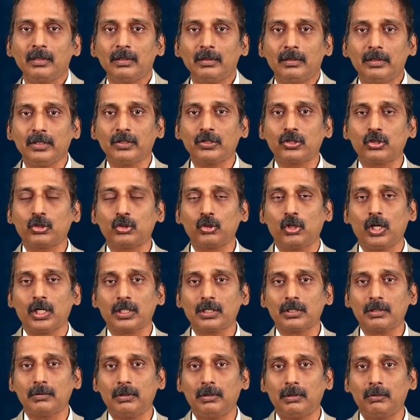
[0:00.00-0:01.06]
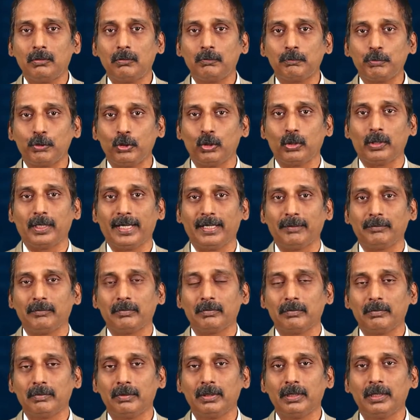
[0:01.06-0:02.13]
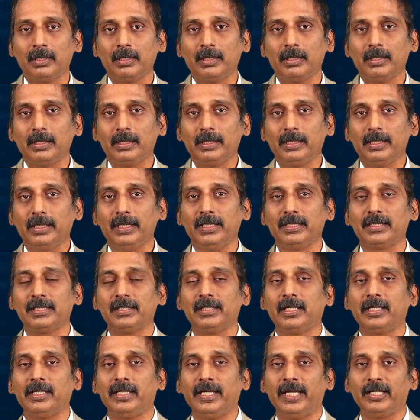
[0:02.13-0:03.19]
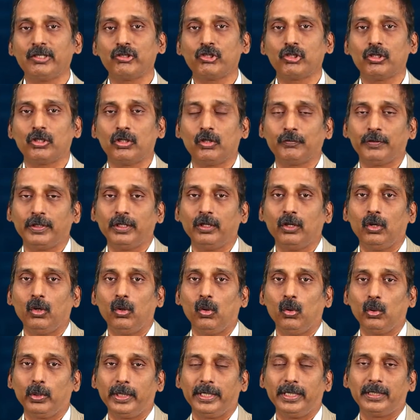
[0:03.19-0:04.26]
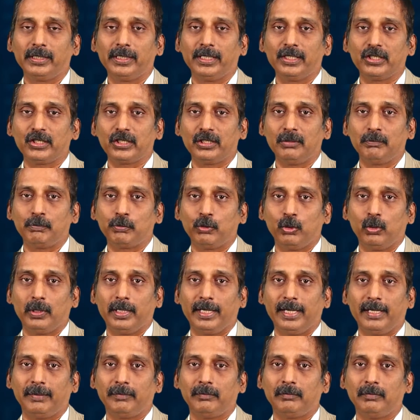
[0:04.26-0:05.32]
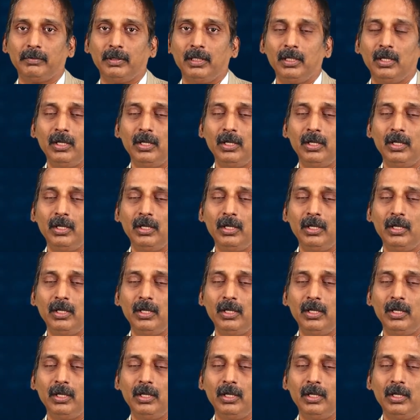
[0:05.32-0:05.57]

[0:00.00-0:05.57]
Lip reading: This short program is in the nature of an orientation program